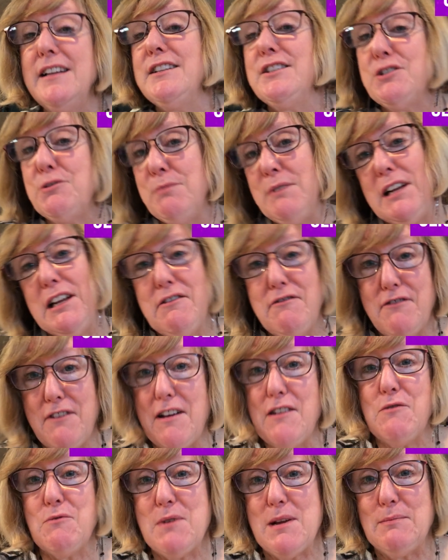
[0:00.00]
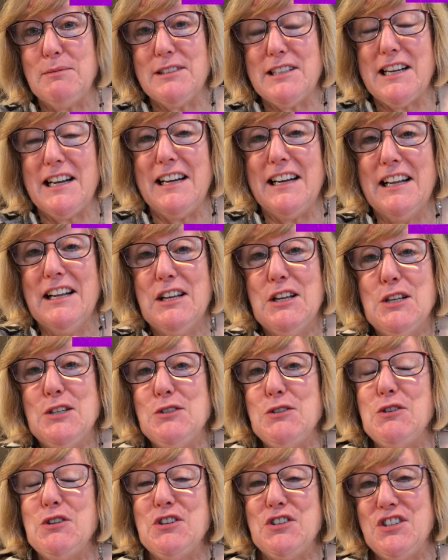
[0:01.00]
It's a really fun website,
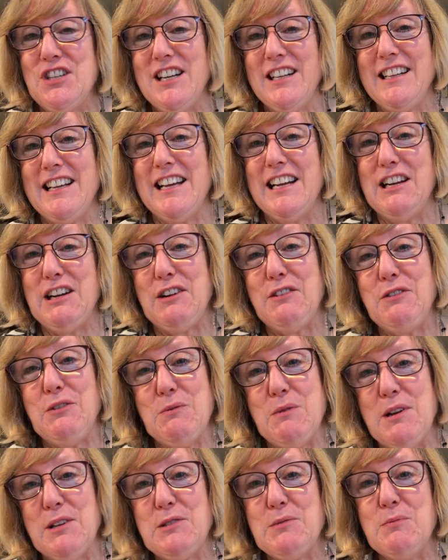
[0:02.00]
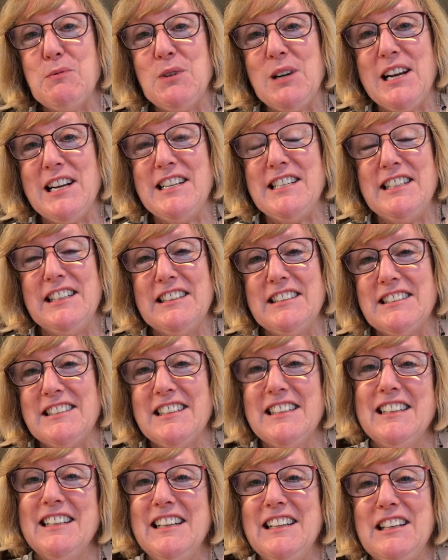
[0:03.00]
so you can check that out if you want some more ideas.
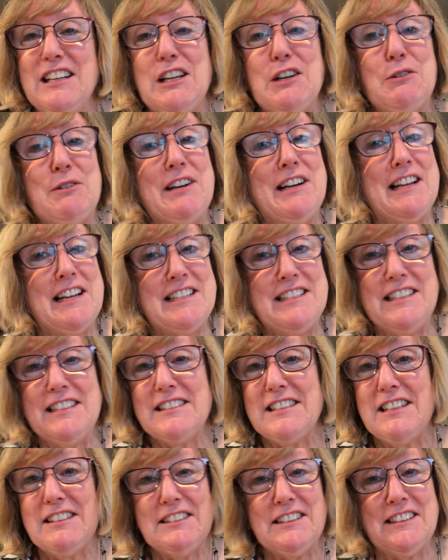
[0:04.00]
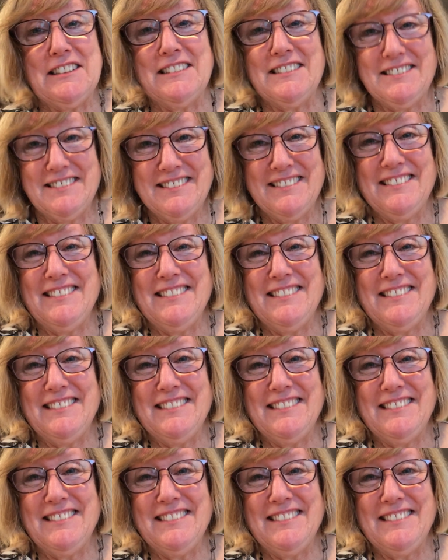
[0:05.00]
A lot of great ideas out there.